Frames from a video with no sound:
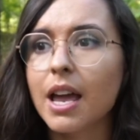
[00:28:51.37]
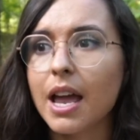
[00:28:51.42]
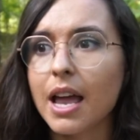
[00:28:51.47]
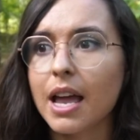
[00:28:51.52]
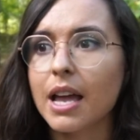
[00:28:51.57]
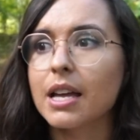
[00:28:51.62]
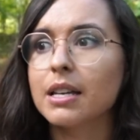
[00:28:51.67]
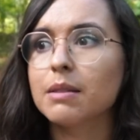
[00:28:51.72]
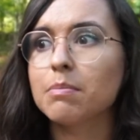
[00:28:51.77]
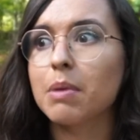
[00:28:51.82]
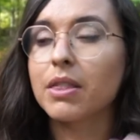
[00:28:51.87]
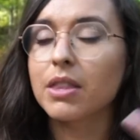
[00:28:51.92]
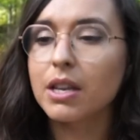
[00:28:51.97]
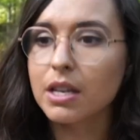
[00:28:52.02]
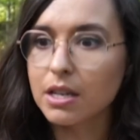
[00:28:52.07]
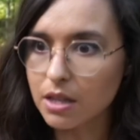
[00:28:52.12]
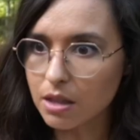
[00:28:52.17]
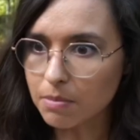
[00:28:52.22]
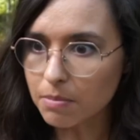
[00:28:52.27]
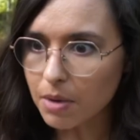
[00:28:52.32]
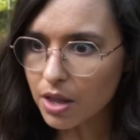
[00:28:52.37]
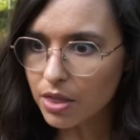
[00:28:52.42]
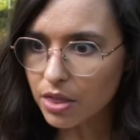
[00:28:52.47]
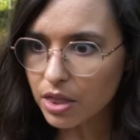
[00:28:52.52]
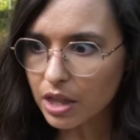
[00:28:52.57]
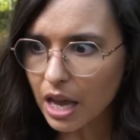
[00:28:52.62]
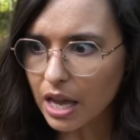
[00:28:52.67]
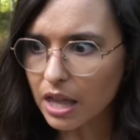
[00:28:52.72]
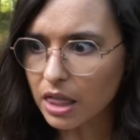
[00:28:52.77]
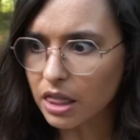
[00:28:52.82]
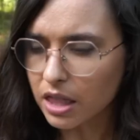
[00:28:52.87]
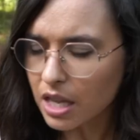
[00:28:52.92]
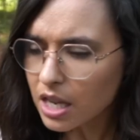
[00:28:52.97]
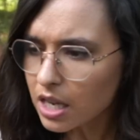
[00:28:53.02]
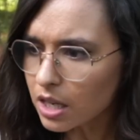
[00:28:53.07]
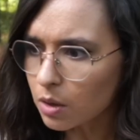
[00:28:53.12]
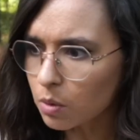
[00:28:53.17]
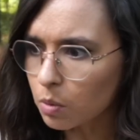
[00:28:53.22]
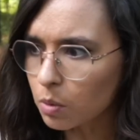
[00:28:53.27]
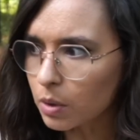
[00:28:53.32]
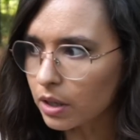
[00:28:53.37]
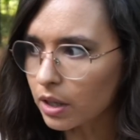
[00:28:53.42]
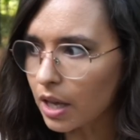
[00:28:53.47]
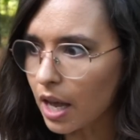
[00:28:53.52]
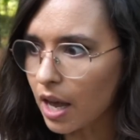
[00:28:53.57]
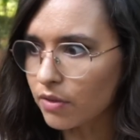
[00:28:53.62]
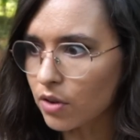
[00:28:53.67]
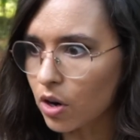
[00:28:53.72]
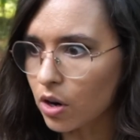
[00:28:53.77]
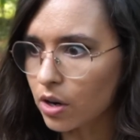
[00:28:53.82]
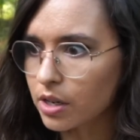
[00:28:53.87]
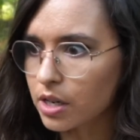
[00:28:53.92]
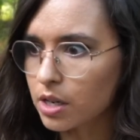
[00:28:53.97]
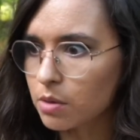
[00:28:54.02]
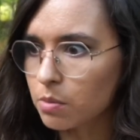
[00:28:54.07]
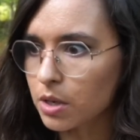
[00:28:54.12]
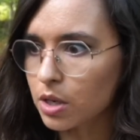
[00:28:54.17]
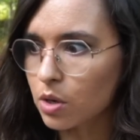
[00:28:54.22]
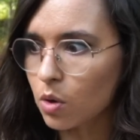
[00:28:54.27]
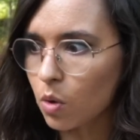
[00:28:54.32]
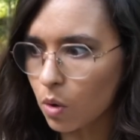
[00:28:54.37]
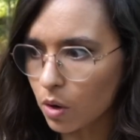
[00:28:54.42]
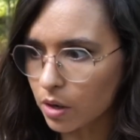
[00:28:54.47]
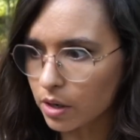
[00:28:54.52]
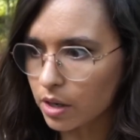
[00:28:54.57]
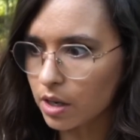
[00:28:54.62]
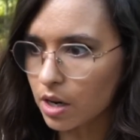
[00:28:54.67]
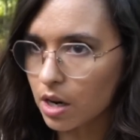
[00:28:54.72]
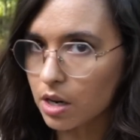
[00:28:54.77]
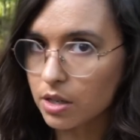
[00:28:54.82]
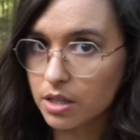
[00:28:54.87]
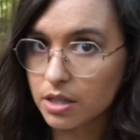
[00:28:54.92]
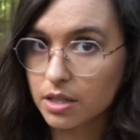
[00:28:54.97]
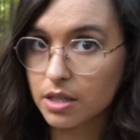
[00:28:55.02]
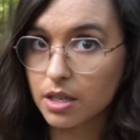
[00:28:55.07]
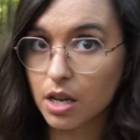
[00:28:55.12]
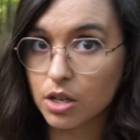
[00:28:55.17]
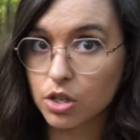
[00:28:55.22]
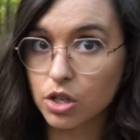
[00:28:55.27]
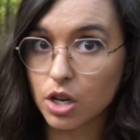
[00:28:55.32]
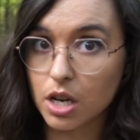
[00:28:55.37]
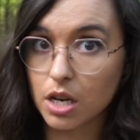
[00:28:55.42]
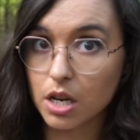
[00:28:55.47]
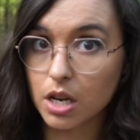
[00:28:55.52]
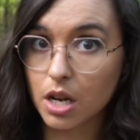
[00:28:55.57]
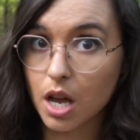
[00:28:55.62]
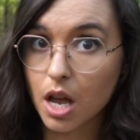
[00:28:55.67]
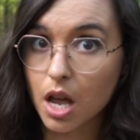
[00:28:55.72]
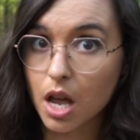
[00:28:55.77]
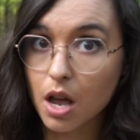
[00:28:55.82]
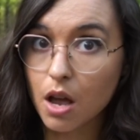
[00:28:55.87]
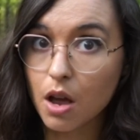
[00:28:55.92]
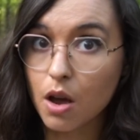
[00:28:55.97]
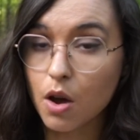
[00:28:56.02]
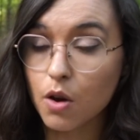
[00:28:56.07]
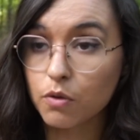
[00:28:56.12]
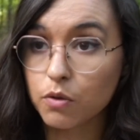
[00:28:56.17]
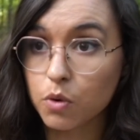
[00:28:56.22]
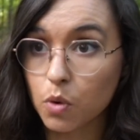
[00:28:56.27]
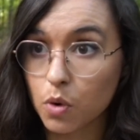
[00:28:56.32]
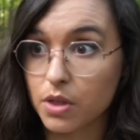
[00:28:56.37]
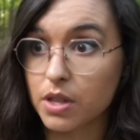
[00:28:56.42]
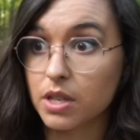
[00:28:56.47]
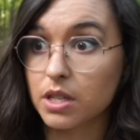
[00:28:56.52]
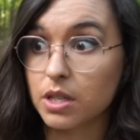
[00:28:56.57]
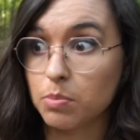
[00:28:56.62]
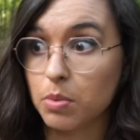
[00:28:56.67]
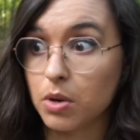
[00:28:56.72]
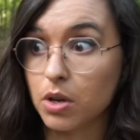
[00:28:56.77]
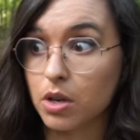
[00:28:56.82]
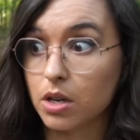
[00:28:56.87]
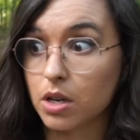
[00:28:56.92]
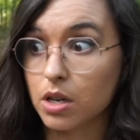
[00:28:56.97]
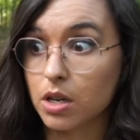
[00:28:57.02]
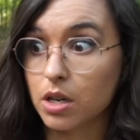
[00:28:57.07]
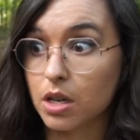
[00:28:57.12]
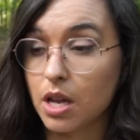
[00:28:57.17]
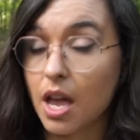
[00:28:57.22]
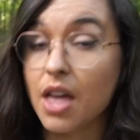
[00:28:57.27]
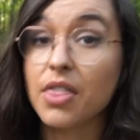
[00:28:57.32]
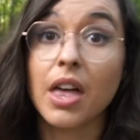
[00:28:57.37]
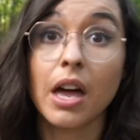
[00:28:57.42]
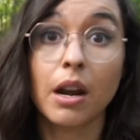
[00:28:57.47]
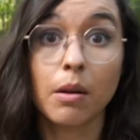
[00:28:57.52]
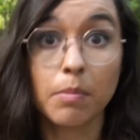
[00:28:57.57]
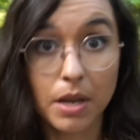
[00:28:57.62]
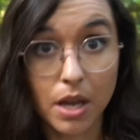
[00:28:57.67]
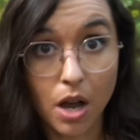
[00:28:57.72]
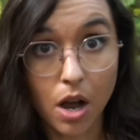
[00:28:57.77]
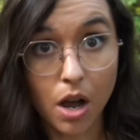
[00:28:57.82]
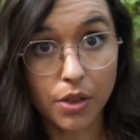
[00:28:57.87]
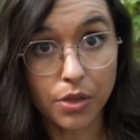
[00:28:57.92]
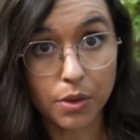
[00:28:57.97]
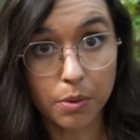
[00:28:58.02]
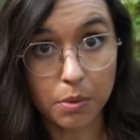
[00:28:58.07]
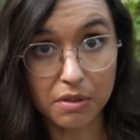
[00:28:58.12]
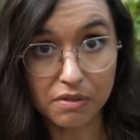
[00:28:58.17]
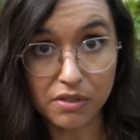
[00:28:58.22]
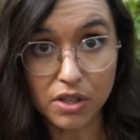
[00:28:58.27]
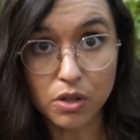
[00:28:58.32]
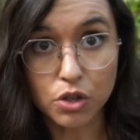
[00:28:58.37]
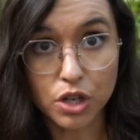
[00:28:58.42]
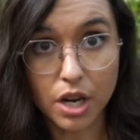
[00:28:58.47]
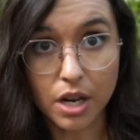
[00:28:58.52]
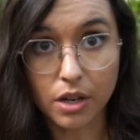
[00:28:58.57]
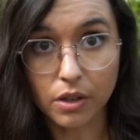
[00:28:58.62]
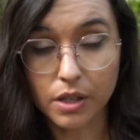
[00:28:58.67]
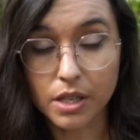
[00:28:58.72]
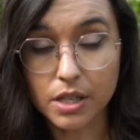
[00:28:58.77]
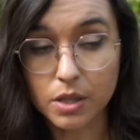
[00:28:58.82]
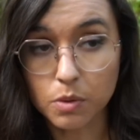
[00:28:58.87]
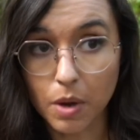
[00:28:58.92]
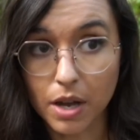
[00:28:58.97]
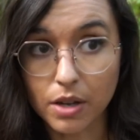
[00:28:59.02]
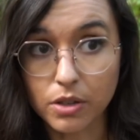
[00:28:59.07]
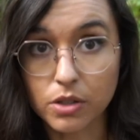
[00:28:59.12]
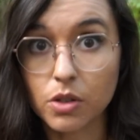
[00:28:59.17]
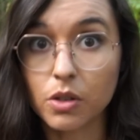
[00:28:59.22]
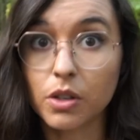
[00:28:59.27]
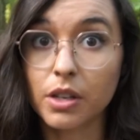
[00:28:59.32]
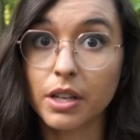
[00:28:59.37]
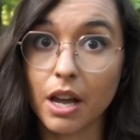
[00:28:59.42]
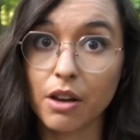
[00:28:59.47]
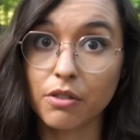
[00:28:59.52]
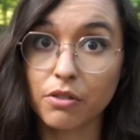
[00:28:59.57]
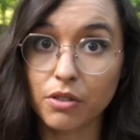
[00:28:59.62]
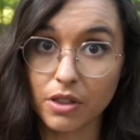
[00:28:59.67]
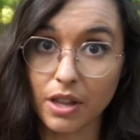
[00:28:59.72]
And by the end of the month, I think we'll have already recorded our discussion for this book, and that'll be on the review channel as well, so look out for